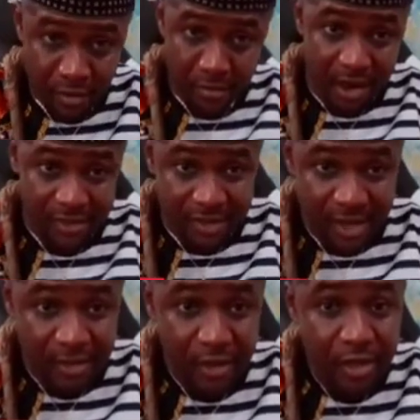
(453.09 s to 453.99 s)
You
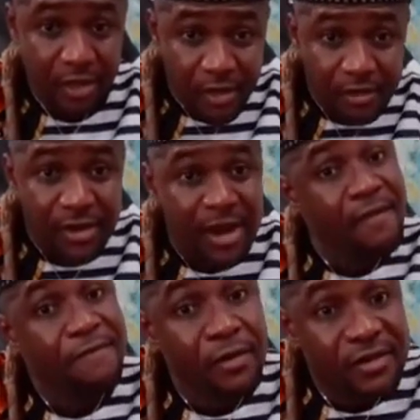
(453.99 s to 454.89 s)
understand? That when
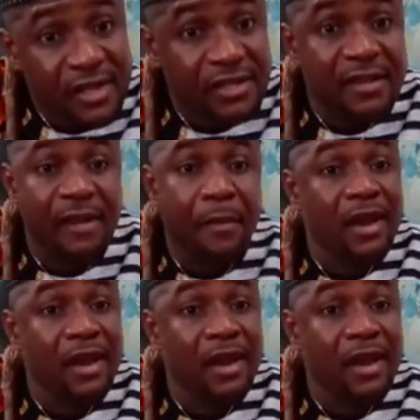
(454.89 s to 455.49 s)
I frustrated neighbor